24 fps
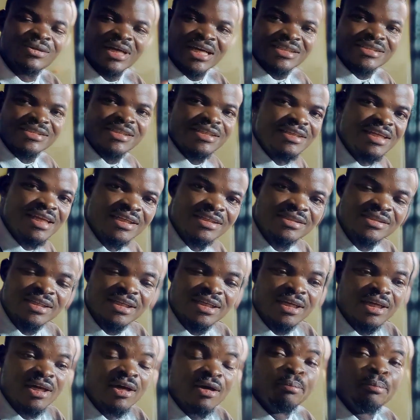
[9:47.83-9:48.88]
can see that.
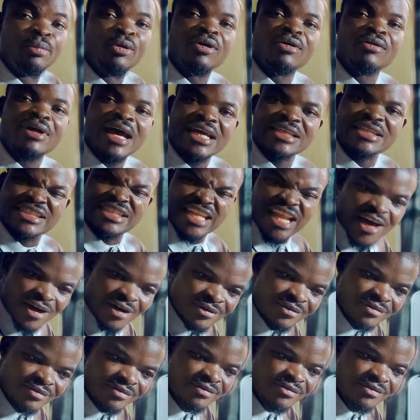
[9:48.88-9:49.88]
But right now,